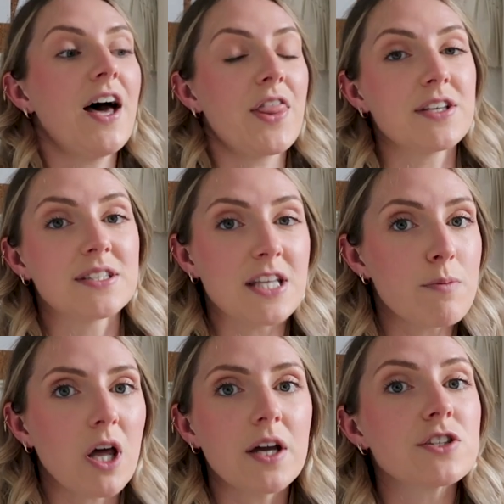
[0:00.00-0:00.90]
are that
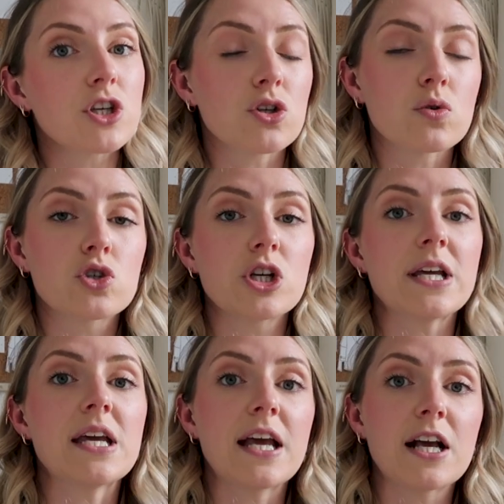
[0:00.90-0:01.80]
seam lines are
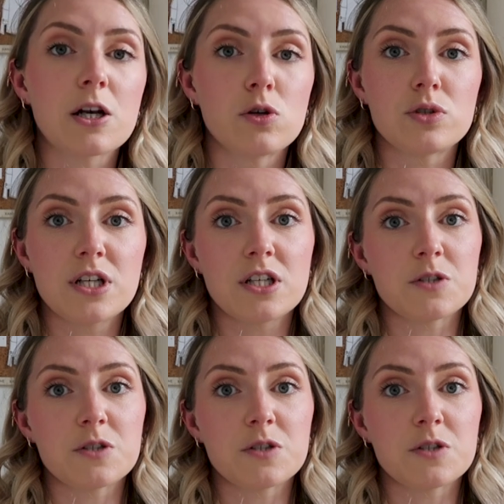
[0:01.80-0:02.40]
usually included